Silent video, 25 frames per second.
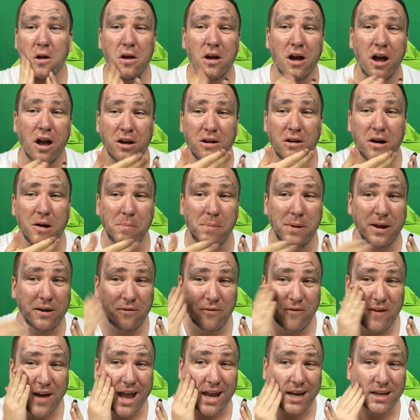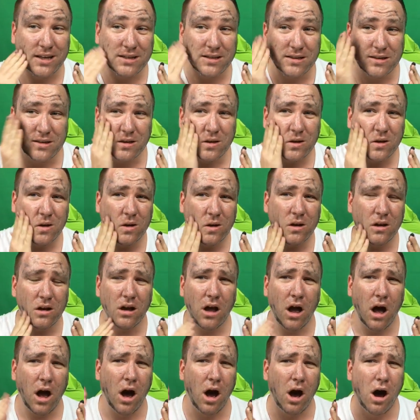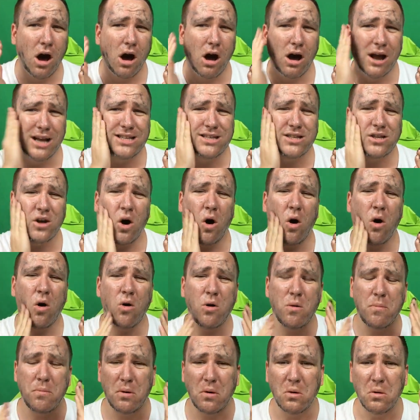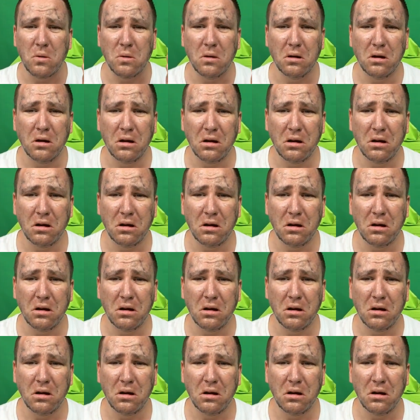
I got a big face. Oh, it's horrible.